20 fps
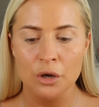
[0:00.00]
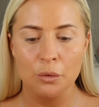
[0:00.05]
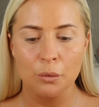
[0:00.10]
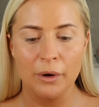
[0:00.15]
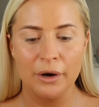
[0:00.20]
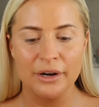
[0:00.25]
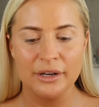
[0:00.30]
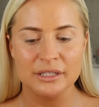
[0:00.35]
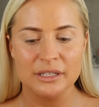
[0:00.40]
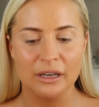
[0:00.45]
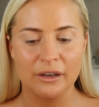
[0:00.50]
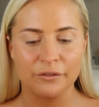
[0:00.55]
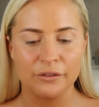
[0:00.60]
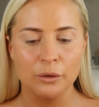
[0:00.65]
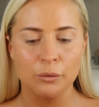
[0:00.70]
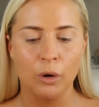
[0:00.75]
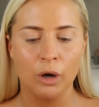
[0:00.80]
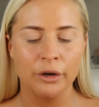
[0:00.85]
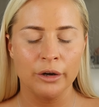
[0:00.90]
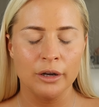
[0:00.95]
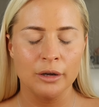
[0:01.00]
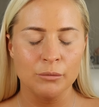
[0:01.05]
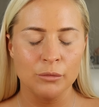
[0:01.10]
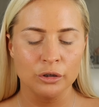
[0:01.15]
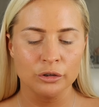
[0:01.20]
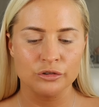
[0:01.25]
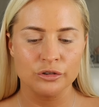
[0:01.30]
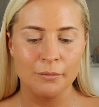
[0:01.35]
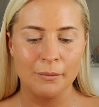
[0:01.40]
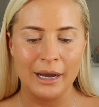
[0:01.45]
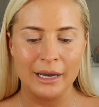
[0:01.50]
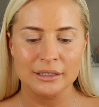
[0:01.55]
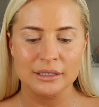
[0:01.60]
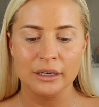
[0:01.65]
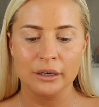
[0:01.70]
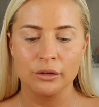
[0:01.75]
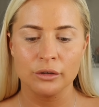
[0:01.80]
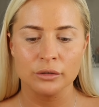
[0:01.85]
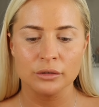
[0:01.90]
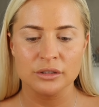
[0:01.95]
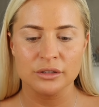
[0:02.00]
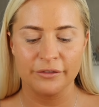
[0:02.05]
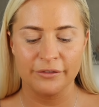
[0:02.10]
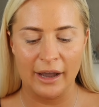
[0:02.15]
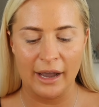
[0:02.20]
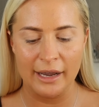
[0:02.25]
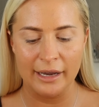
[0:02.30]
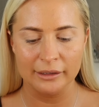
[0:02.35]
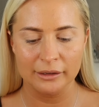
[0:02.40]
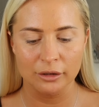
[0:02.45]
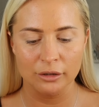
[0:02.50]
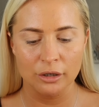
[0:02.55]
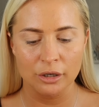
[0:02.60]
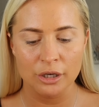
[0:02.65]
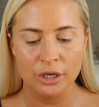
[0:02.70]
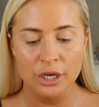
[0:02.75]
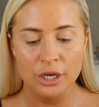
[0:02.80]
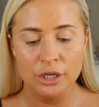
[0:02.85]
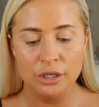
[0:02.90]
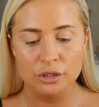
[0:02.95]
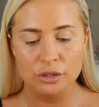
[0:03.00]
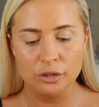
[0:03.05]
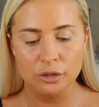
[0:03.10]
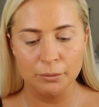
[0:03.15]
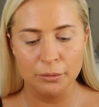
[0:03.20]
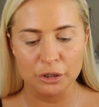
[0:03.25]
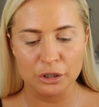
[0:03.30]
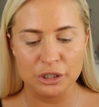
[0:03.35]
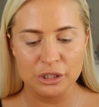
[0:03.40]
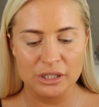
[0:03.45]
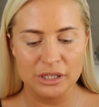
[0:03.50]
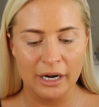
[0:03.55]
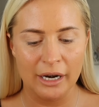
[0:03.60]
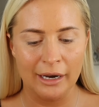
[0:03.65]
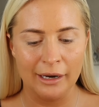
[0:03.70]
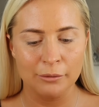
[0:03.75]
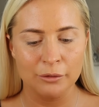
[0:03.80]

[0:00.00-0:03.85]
whereas if you want a more dramatic or defined look, two brushes that I